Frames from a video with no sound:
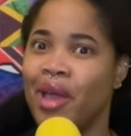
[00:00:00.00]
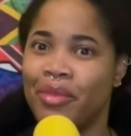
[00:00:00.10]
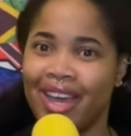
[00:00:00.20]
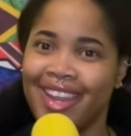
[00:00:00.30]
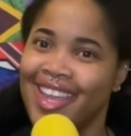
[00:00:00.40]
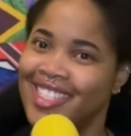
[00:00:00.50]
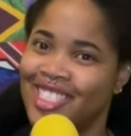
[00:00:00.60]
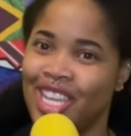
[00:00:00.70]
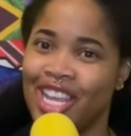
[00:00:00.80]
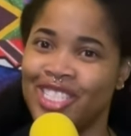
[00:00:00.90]
my
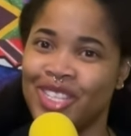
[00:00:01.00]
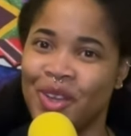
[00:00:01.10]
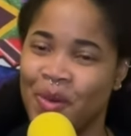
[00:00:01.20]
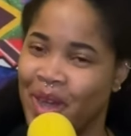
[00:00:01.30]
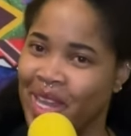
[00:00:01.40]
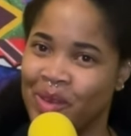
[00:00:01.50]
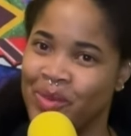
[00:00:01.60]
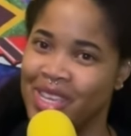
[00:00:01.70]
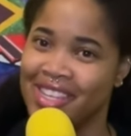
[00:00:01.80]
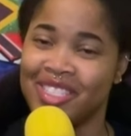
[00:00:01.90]
body has changed
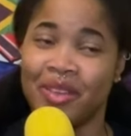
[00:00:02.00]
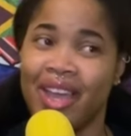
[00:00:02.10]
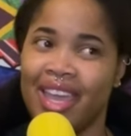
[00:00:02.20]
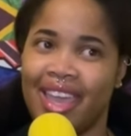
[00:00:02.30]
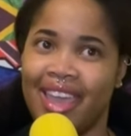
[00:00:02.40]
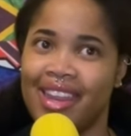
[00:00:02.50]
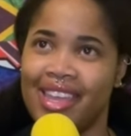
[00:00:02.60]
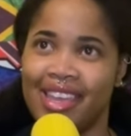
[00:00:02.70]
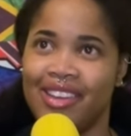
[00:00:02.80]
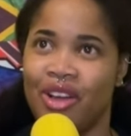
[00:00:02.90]
quite a bit. So I
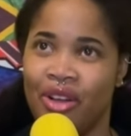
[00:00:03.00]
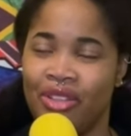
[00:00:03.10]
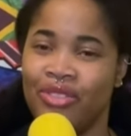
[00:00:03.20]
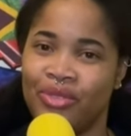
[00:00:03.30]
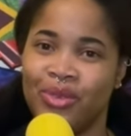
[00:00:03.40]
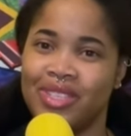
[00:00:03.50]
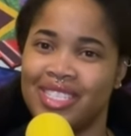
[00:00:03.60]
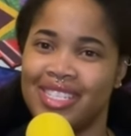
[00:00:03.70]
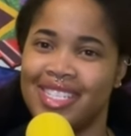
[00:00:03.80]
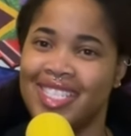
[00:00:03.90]
can't eat all the
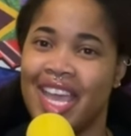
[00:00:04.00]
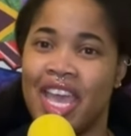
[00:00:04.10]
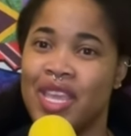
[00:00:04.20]
foolishness